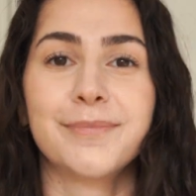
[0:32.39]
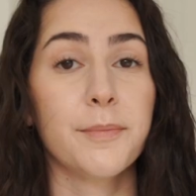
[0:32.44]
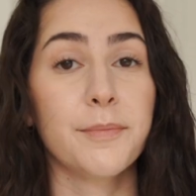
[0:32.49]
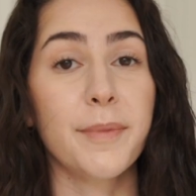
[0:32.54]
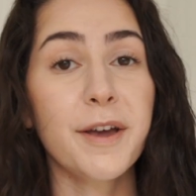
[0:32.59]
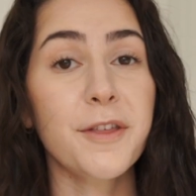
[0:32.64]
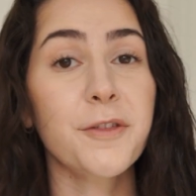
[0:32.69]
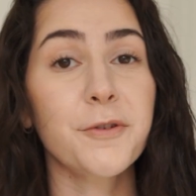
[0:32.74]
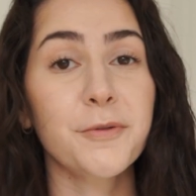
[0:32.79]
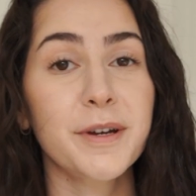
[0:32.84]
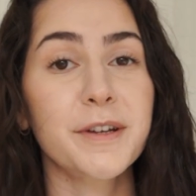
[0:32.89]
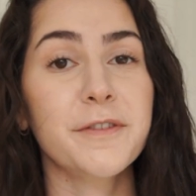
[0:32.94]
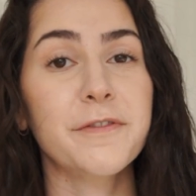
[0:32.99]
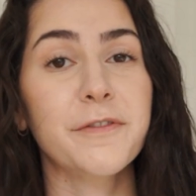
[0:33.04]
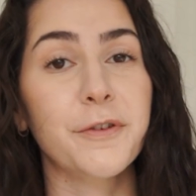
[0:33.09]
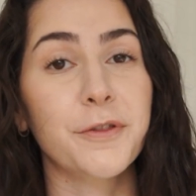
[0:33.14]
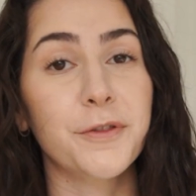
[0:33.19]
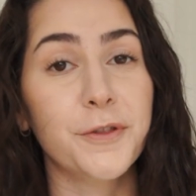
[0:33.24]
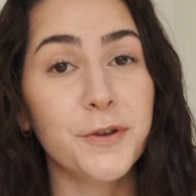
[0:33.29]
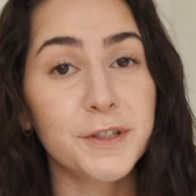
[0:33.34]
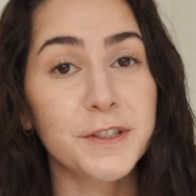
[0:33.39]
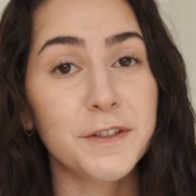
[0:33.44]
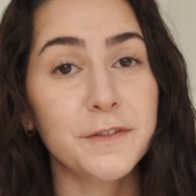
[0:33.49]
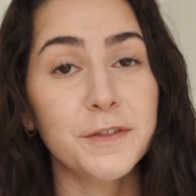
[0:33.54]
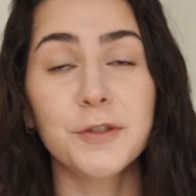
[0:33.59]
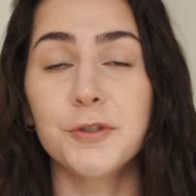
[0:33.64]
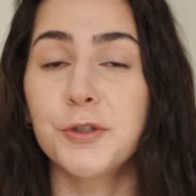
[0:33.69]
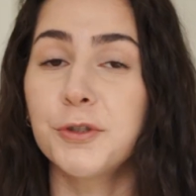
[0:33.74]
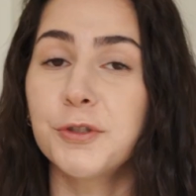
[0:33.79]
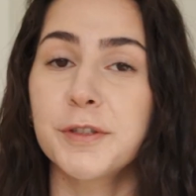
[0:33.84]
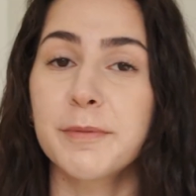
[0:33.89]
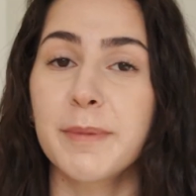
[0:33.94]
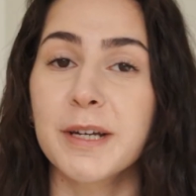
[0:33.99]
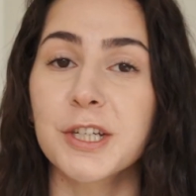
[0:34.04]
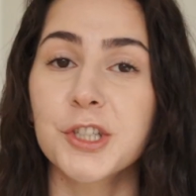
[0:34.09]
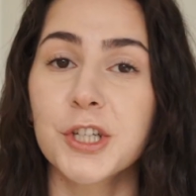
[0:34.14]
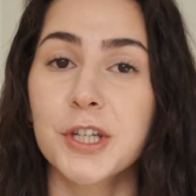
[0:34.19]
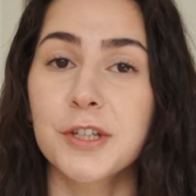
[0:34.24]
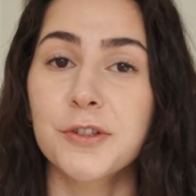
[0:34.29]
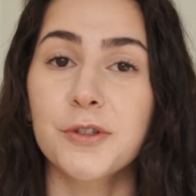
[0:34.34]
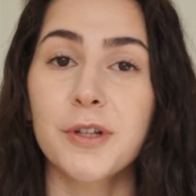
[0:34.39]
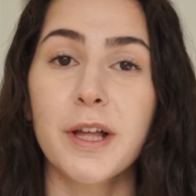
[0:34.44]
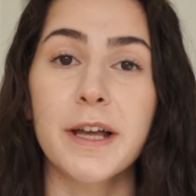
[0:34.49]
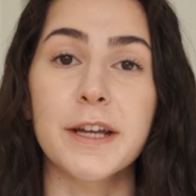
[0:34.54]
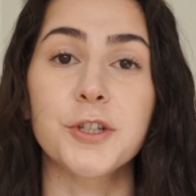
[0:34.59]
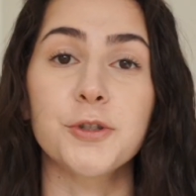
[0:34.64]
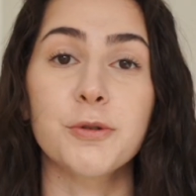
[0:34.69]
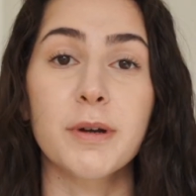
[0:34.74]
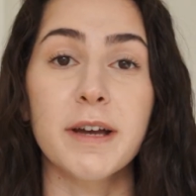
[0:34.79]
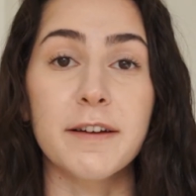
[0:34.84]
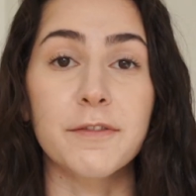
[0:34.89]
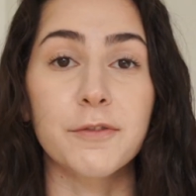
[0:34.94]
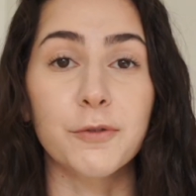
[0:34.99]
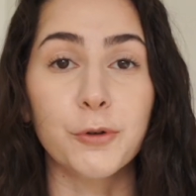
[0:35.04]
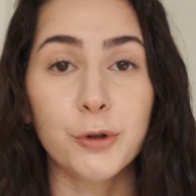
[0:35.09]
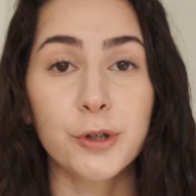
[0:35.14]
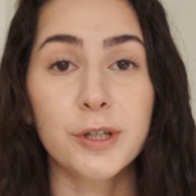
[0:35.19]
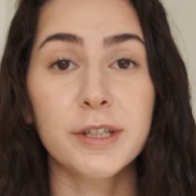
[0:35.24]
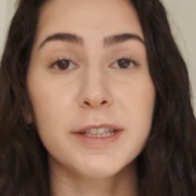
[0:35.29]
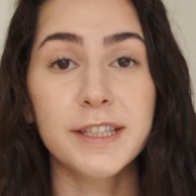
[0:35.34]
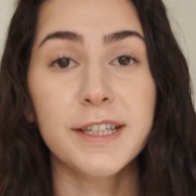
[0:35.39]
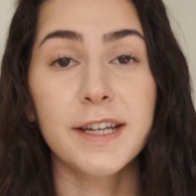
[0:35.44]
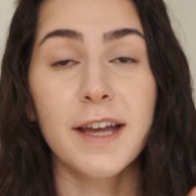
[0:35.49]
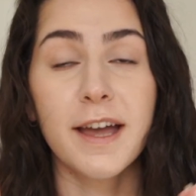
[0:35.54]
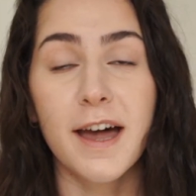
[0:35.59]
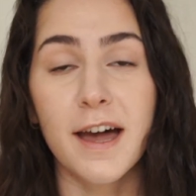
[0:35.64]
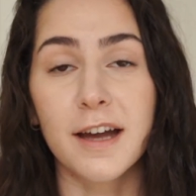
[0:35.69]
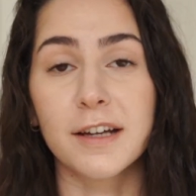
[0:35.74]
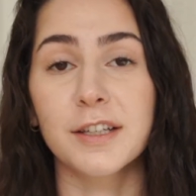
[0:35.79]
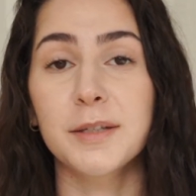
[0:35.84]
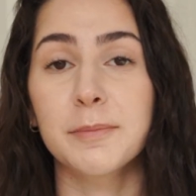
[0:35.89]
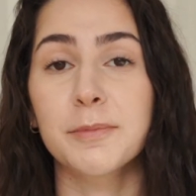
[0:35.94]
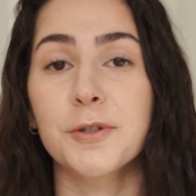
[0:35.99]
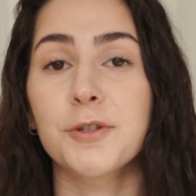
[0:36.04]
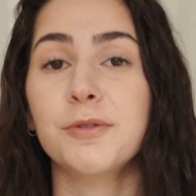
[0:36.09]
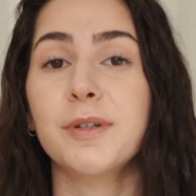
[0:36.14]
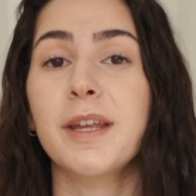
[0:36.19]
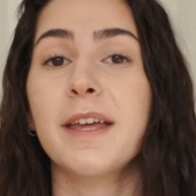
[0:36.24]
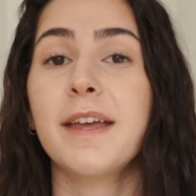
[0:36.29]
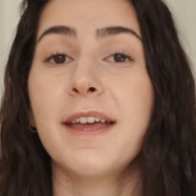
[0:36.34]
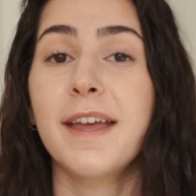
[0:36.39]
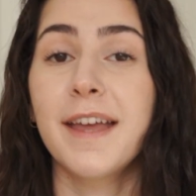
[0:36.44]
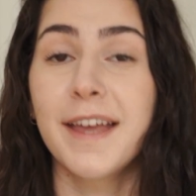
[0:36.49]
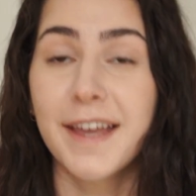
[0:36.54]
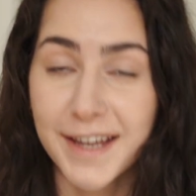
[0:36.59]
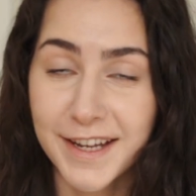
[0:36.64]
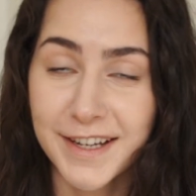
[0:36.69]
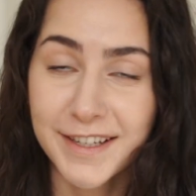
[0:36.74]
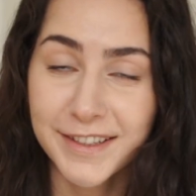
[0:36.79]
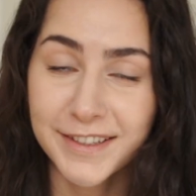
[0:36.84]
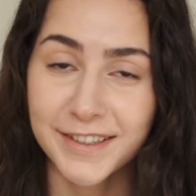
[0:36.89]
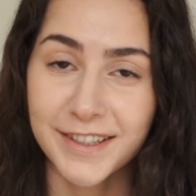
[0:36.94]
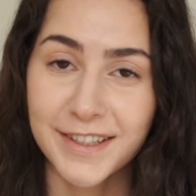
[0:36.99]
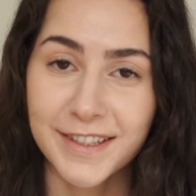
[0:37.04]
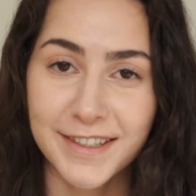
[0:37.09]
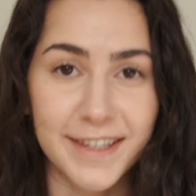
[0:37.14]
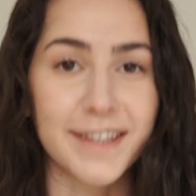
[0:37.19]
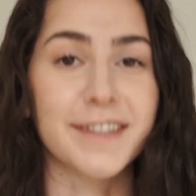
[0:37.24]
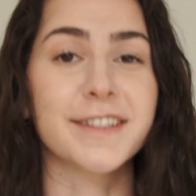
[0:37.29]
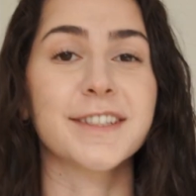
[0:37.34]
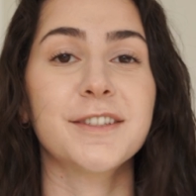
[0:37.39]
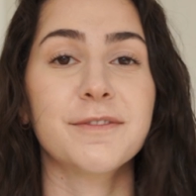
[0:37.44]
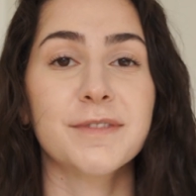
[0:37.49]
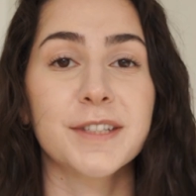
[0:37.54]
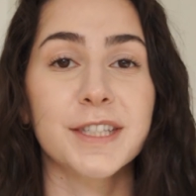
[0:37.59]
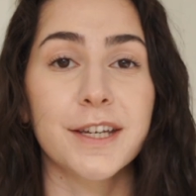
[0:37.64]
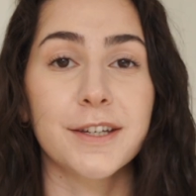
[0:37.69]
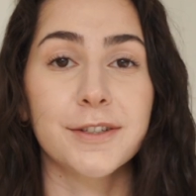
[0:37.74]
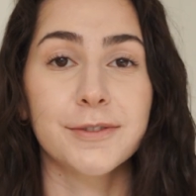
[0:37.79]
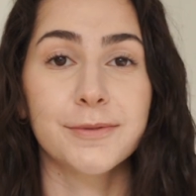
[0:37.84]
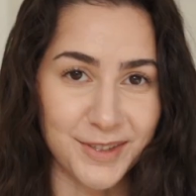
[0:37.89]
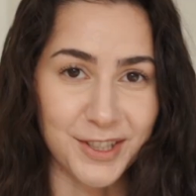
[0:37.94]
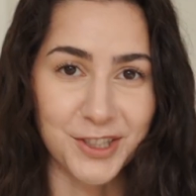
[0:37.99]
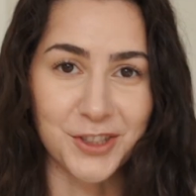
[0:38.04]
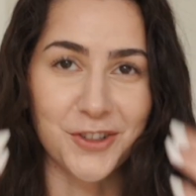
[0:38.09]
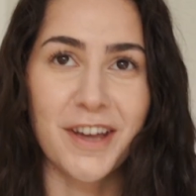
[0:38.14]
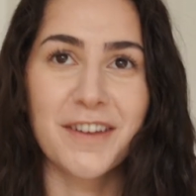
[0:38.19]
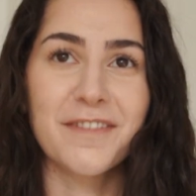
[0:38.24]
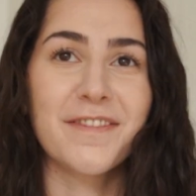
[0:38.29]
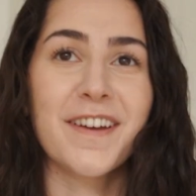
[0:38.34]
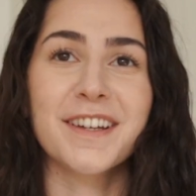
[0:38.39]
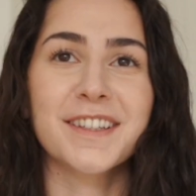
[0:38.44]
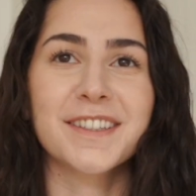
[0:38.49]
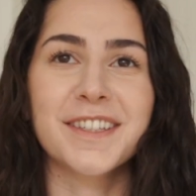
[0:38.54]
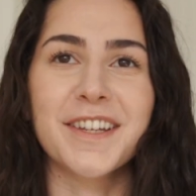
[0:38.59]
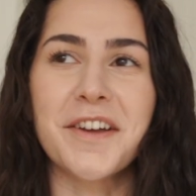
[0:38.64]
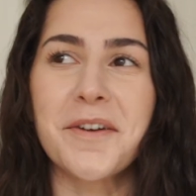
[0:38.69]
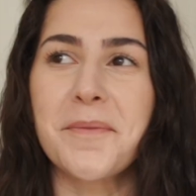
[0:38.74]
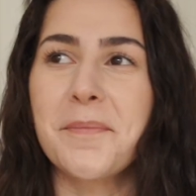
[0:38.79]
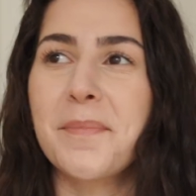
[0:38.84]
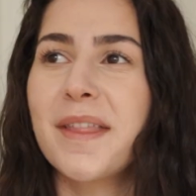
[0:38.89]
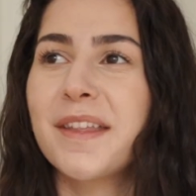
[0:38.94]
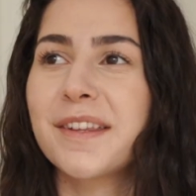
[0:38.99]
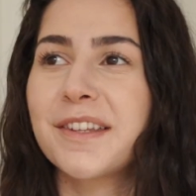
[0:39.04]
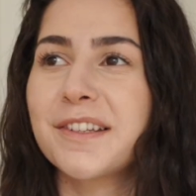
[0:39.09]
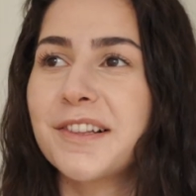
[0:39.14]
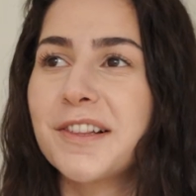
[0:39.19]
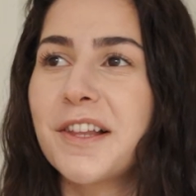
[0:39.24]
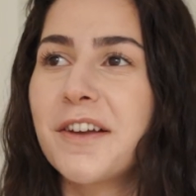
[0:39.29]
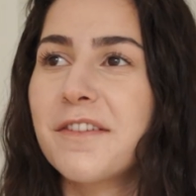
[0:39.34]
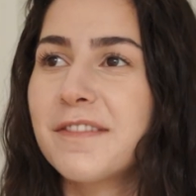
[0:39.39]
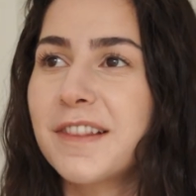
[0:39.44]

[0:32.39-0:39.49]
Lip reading: By the way, for those of you new to my channel, I do have oily, acne-prone, and sensitive skin. The trifecta, the